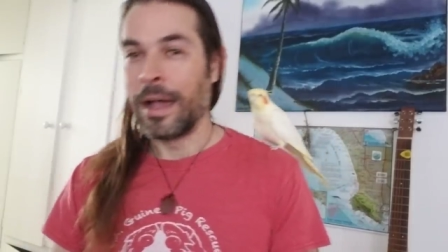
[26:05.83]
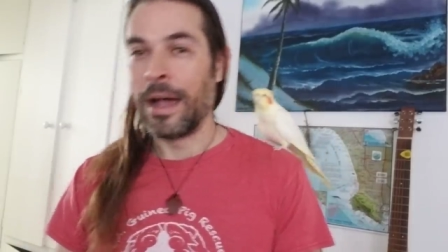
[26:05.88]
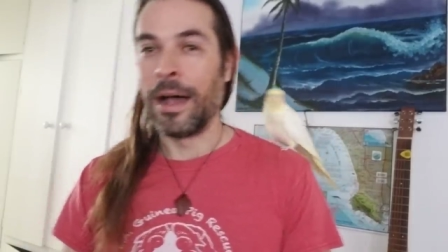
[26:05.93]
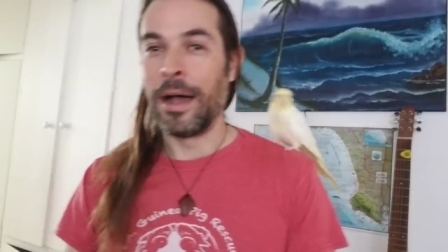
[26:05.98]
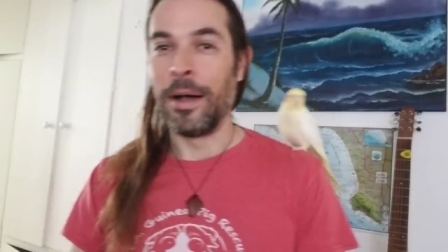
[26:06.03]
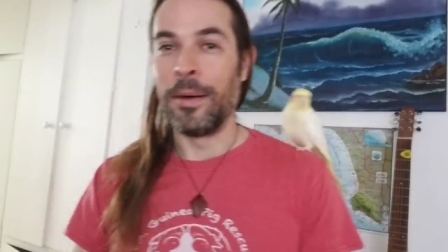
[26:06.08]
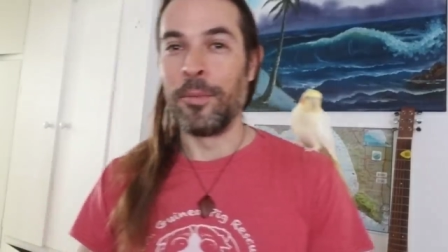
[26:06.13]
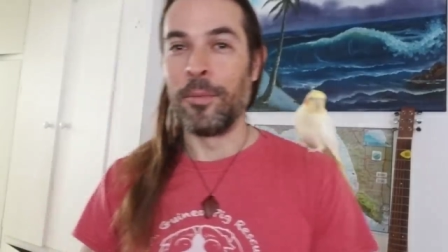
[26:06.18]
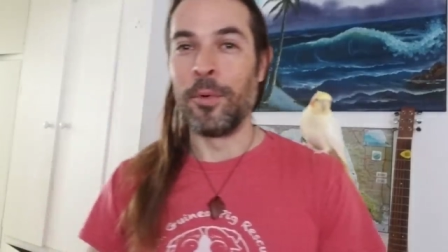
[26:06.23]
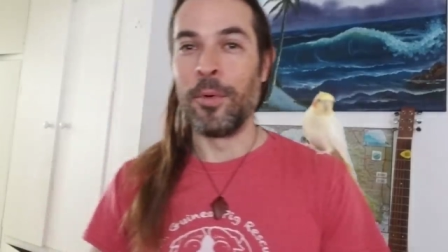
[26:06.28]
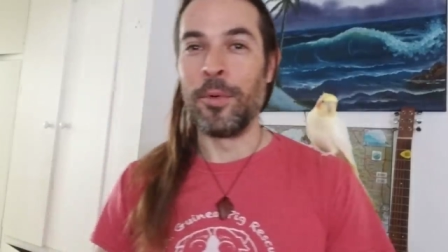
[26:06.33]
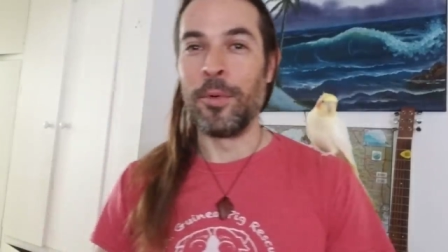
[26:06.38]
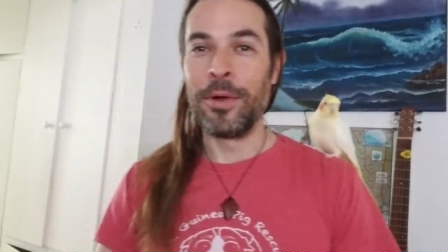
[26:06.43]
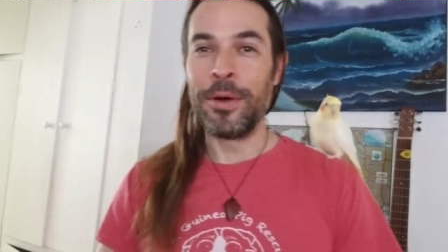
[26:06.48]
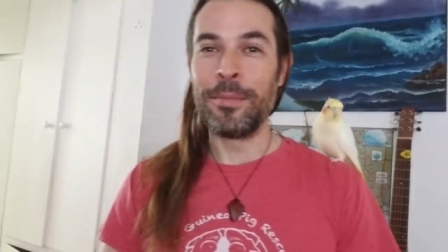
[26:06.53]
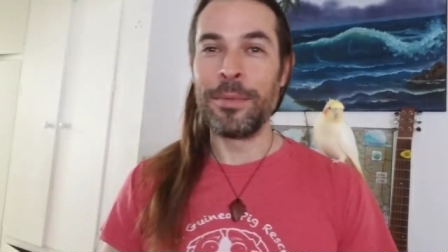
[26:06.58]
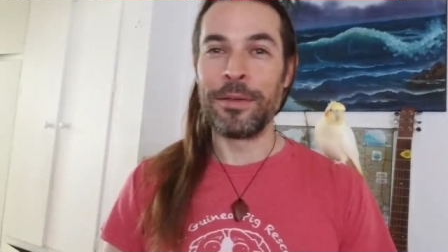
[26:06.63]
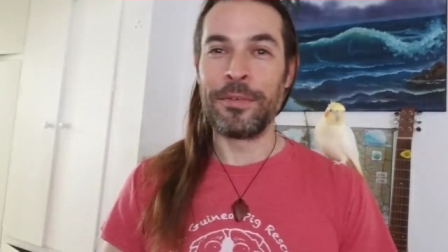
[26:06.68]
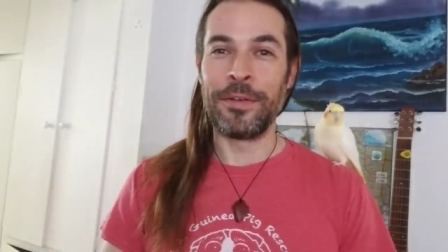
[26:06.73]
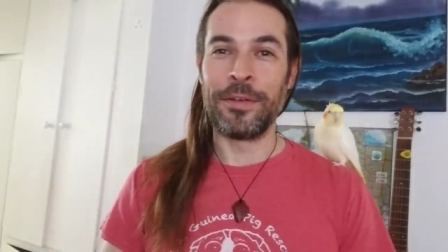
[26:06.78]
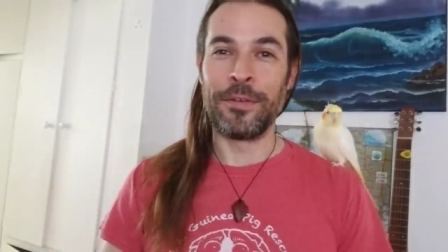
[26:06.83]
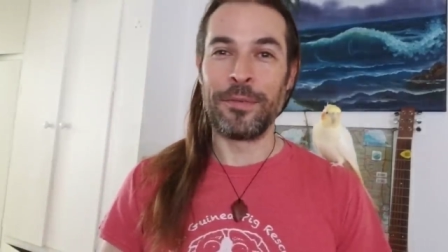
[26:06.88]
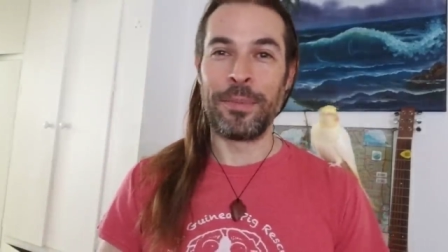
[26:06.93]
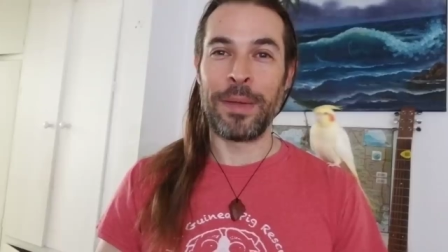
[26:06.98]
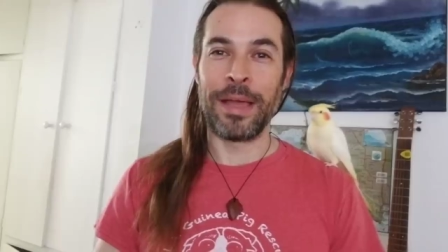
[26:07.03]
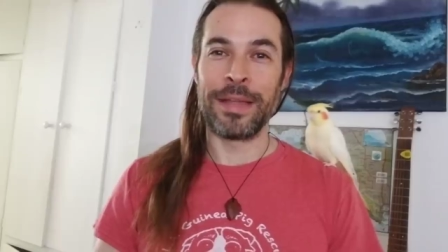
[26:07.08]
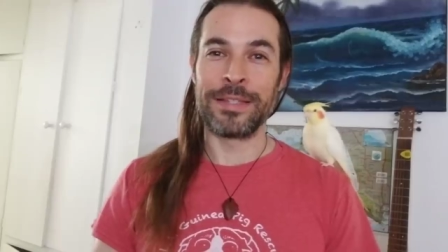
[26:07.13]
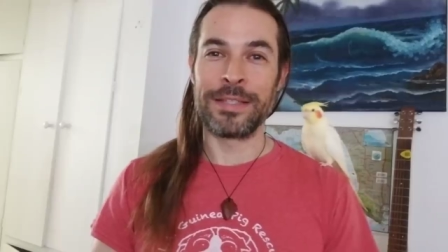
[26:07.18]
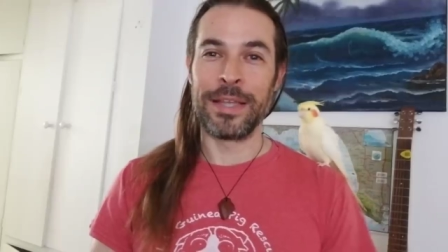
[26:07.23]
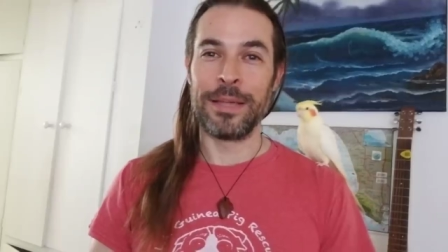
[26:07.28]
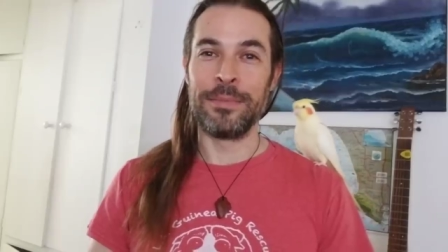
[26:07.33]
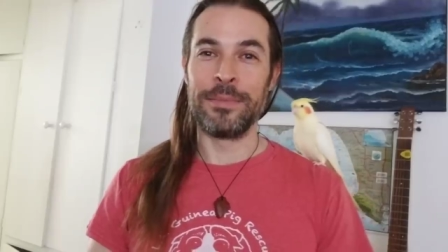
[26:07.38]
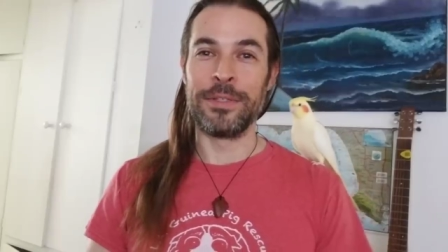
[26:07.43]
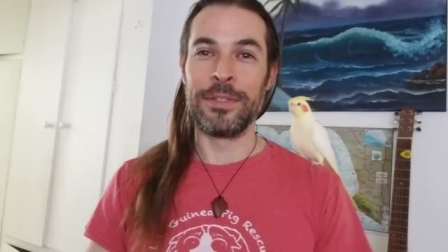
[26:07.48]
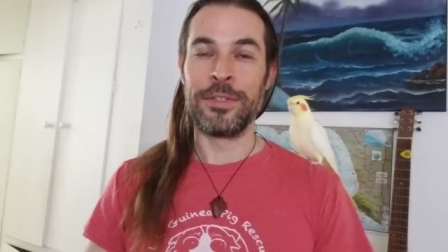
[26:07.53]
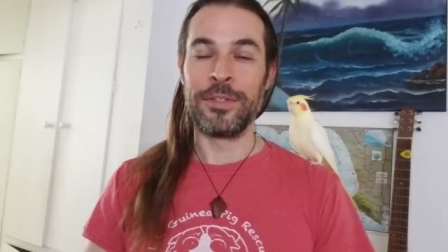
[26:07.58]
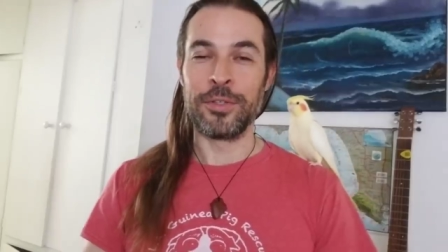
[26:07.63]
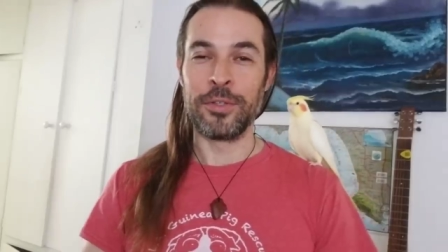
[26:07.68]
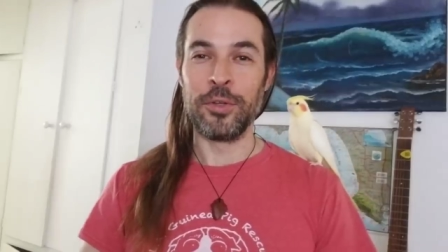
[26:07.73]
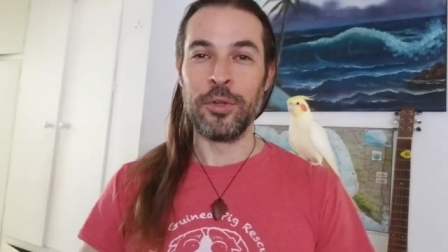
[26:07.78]
Um, well, one of my favorite pastimes
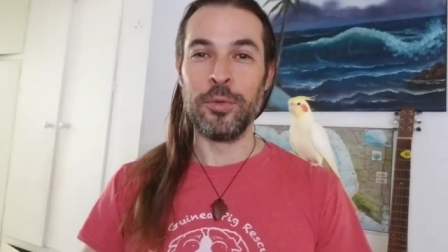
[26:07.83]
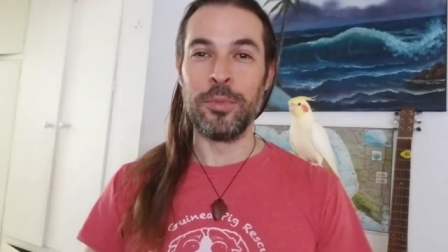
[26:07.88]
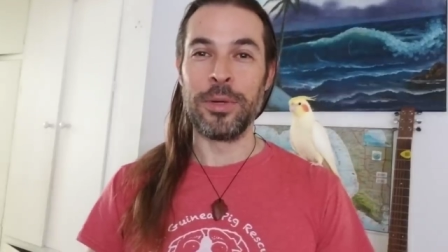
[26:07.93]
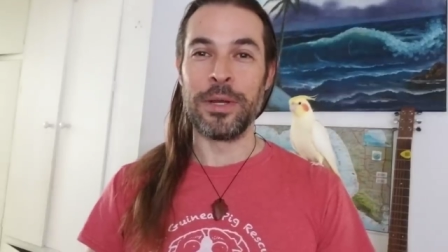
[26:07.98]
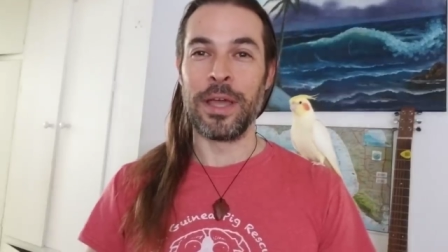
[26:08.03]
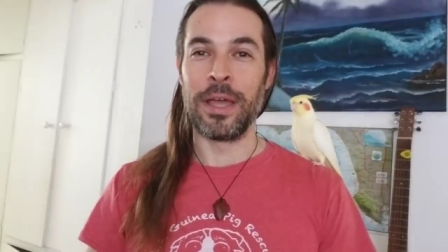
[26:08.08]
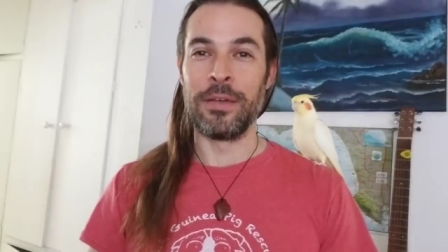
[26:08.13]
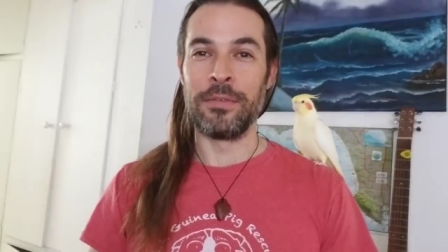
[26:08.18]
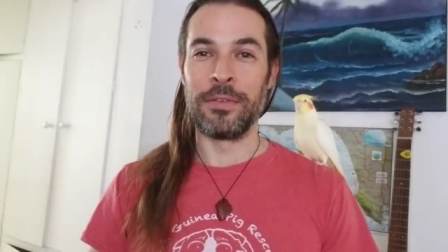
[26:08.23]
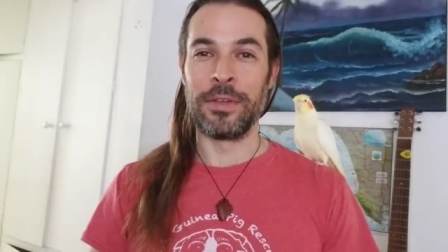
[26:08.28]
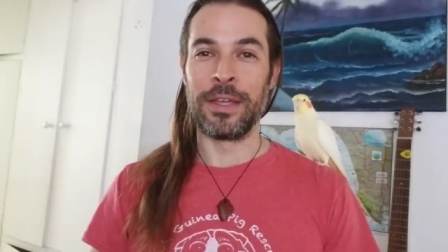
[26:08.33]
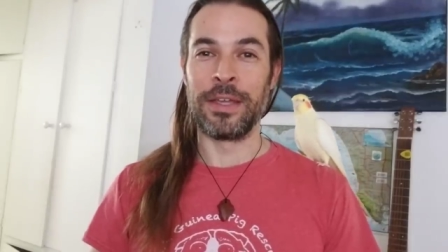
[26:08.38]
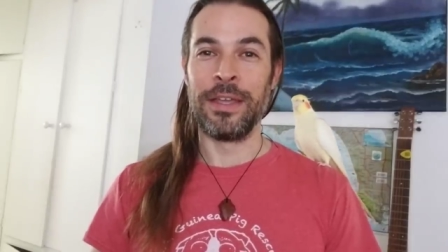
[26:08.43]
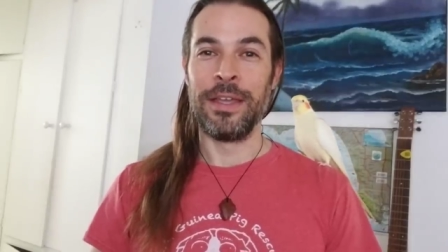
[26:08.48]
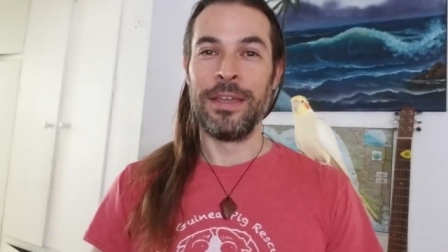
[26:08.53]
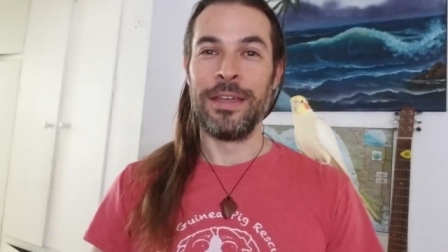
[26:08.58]
is scuba diving.